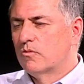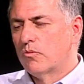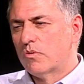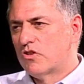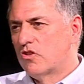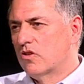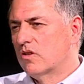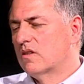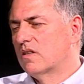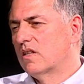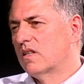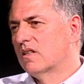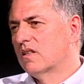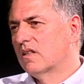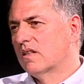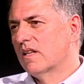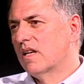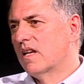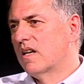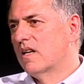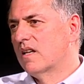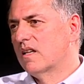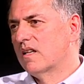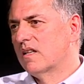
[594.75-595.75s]
which mm-hmm. is
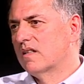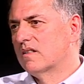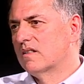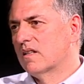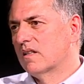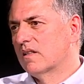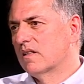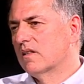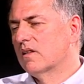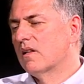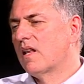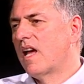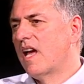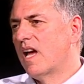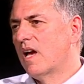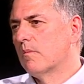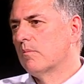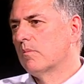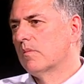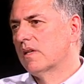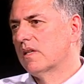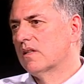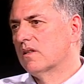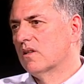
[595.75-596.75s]
Ysleta is a little
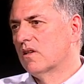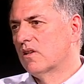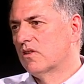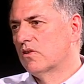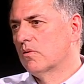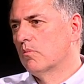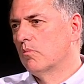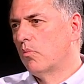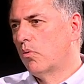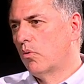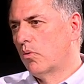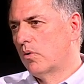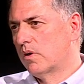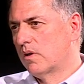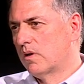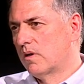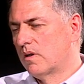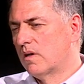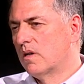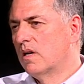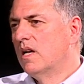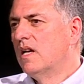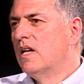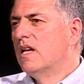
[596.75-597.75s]
hamlet on the
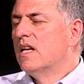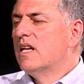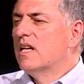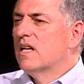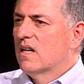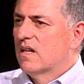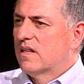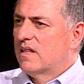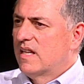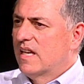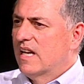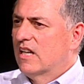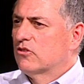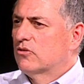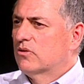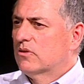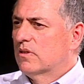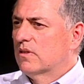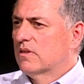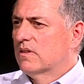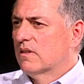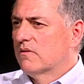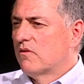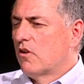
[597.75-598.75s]
border on the
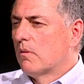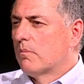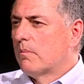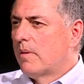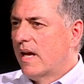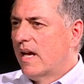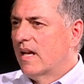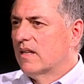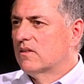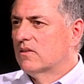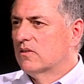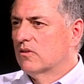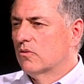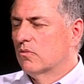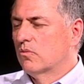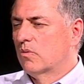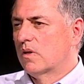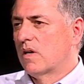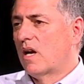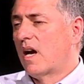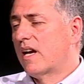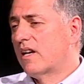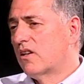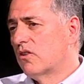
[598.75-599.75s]
outskirts of El Paso
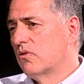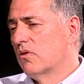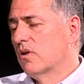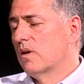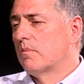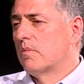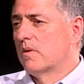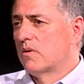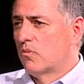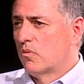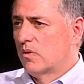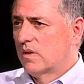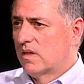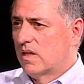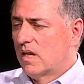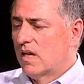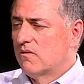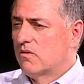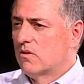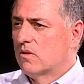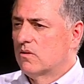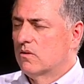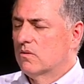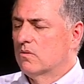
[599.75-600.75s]
where I grew up and where
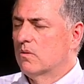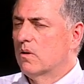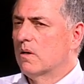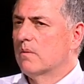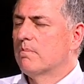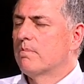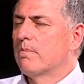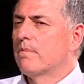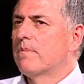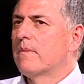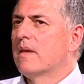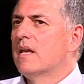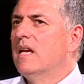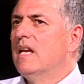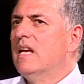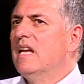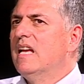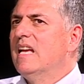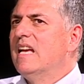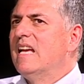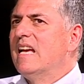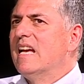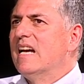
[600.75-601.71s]
David grew up. Mm-hmm.